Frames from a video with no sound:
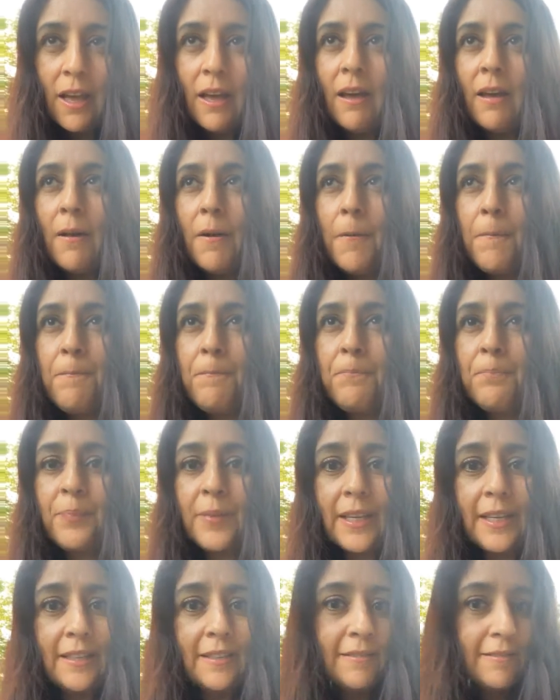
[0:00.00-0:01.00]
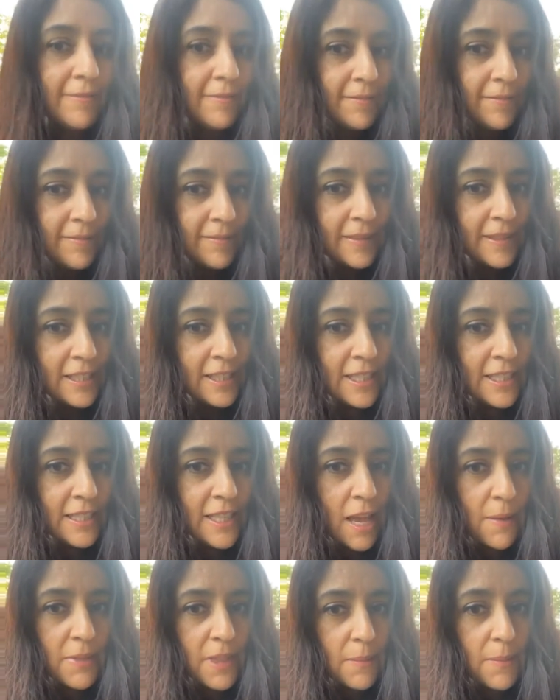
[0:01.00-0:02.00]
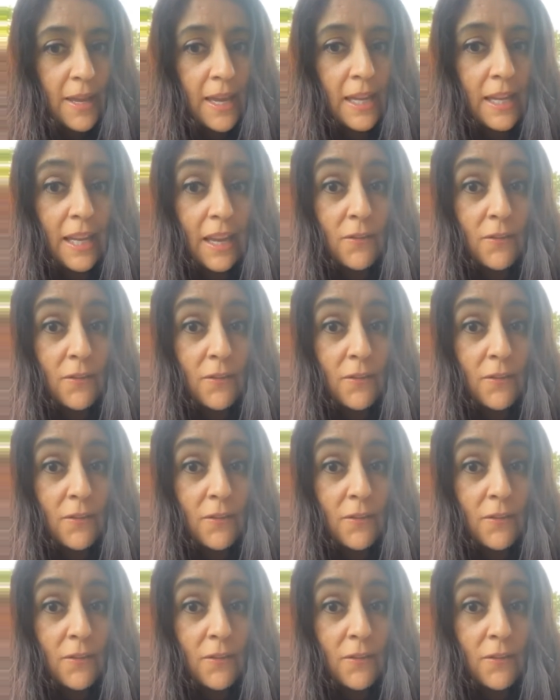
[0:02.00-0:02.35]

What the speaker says: Um, just type them in.